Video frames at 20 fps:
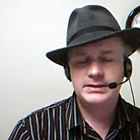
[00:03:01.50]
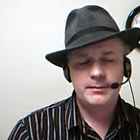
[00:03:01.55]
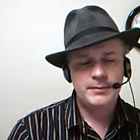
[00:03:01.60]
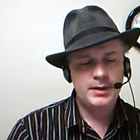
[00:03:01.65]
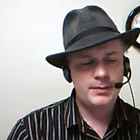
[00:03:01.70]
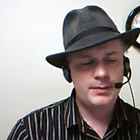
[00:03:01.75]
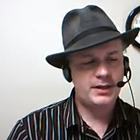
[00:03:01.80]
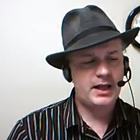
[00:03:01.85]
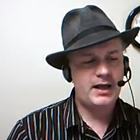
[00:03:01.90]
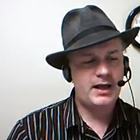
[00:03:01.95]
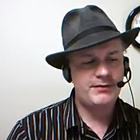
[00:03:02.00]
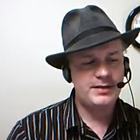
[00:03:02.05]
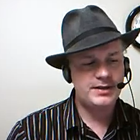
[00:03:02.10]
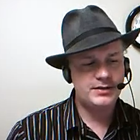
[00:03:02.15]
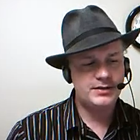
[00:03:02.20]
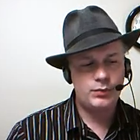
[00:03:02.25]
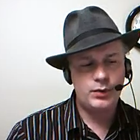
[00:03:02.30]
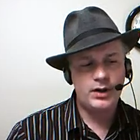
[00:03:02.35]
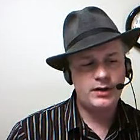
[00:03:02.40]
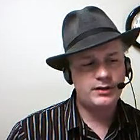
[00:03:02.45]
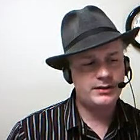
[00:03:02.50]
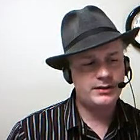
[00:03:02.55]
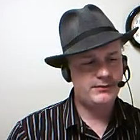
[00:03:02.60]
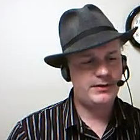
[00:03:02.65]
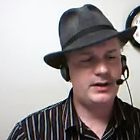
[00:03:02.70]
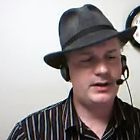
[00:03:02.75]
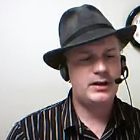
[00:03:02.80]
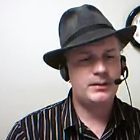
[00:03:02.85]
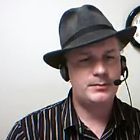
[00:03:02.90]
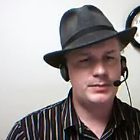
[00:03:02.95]
some people have these
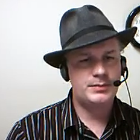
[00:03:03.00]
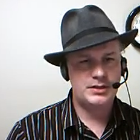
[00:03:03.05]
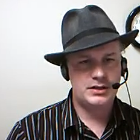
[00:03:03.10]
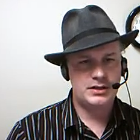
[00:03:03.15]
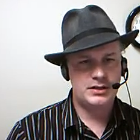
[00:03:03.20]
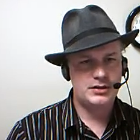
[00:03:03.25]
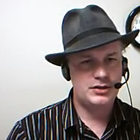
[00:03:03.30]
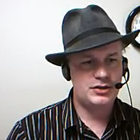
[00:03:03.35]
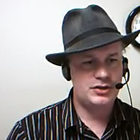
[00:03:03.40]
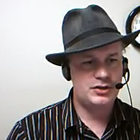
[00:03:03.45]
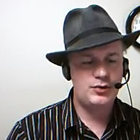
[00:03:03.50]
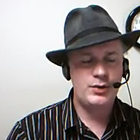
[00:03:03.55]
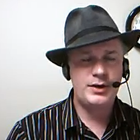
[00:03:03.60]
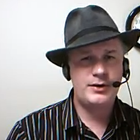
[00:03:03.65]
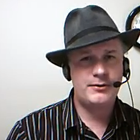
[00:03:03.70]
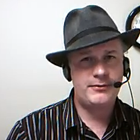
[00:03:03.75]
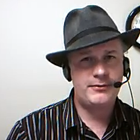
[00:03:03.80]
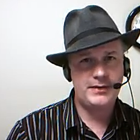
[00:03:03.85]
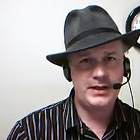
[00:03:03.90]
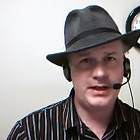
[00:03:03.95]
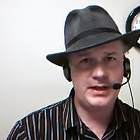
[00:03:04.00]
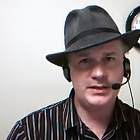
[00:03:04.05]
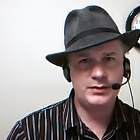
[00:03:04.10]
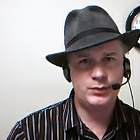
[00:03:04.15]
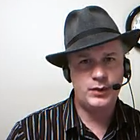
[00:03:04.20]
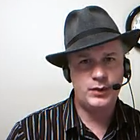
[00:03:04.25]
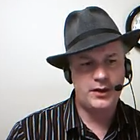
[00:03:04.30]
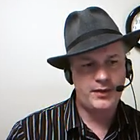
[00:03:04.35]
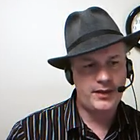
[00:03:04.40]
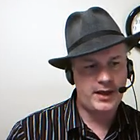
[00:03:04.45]
well-developed Twitter
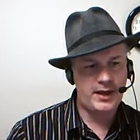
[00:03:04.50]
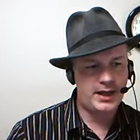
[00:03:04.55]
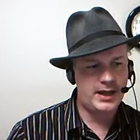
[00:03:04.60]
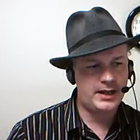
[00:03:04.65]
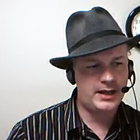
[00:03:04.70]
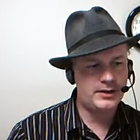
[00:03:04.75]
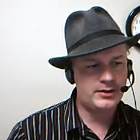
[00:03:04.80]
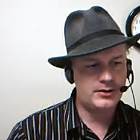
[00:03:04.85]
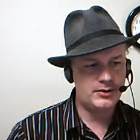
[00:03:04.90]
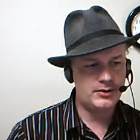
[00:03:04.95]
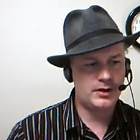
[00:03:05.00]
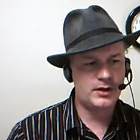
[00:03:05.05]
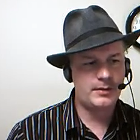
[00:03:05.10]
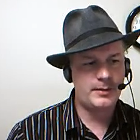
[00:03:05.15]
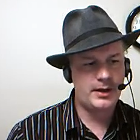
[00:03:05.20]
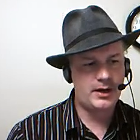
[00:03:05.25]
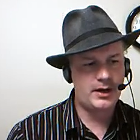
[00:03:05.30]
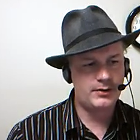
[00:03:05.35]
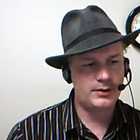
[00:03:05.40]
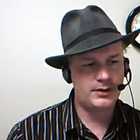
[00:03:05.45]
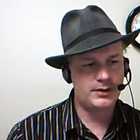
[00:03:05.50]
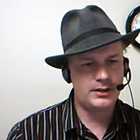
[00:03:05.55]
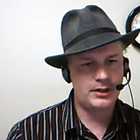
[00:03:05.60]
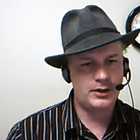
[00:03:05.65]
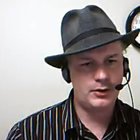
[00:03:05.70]
feeds where they talk about,